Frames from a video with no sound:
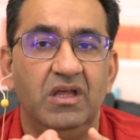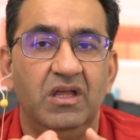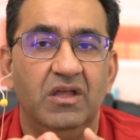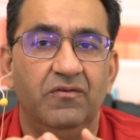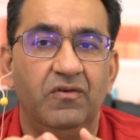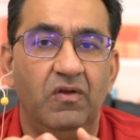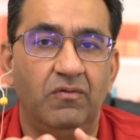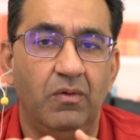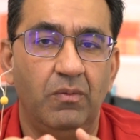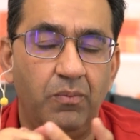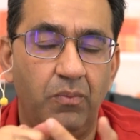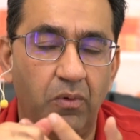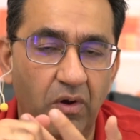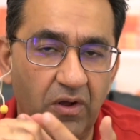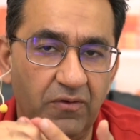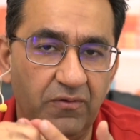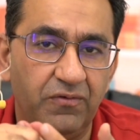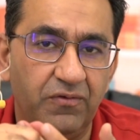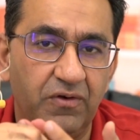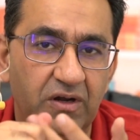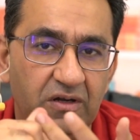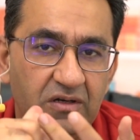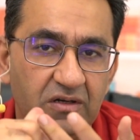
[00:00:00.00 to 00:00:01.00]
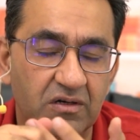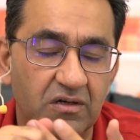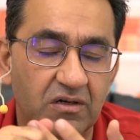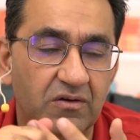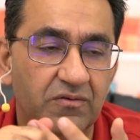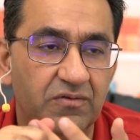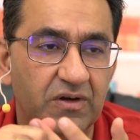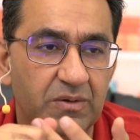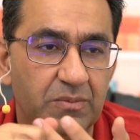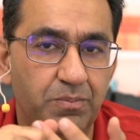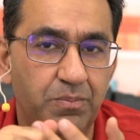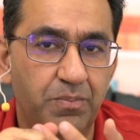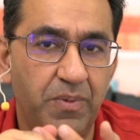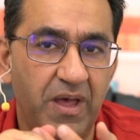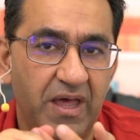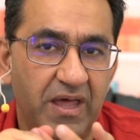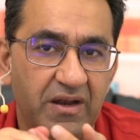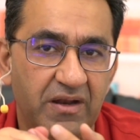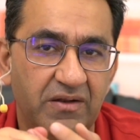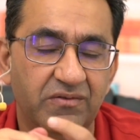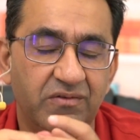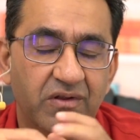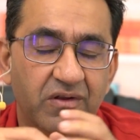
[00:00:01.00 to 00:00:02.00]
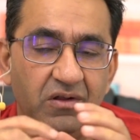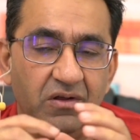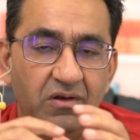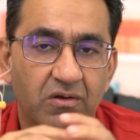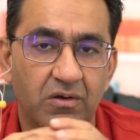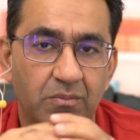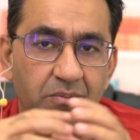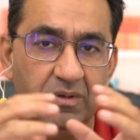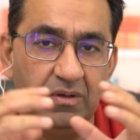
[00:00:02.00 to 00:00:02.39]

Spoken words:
If you have a boyfriend, girlfriend, parents, and you're